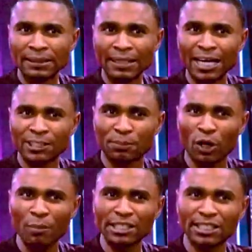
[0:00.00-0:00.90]
that is
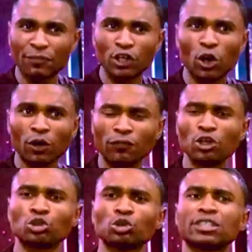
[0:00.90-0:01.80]
becoming difficult for
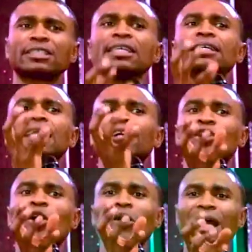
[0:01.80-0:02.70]
you to see
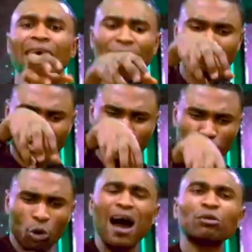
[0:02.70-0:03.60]
that God can bring
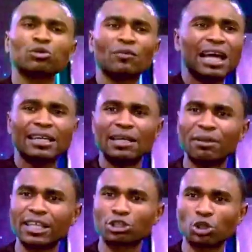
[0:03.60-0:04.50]
you out of that
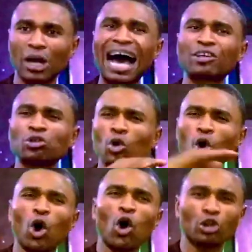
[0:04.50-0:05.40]
limitation at
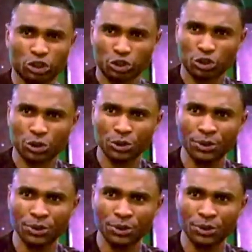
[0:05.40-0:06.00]
no cost.